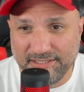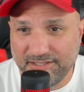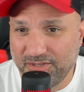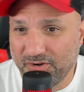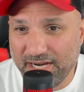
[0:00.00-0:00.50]
And
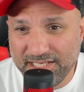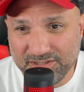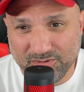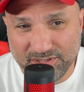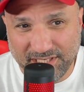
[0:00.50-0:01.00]
the
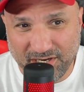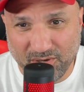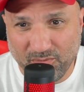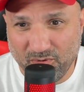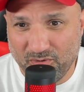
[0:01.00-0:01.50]
grains were
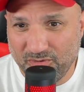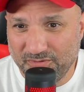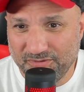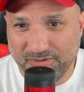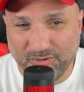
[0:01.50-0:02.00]
terrible.
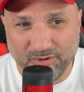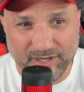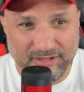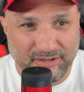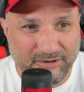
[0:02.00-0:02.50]
They were
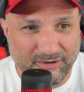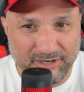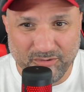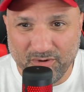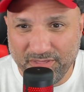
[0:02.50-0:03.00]
in
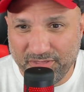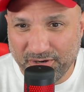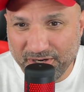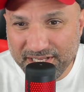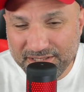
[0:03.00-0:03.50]
the
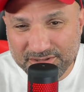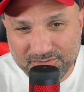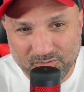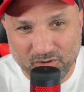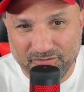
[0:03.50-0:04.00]
130s,
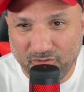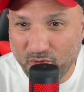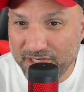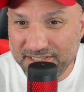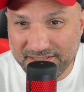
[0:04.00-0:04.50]

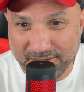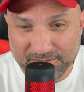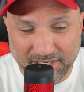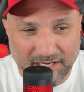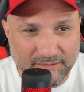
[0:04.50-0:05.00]
140s
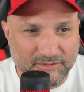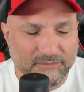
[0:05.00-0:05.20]
sometimes.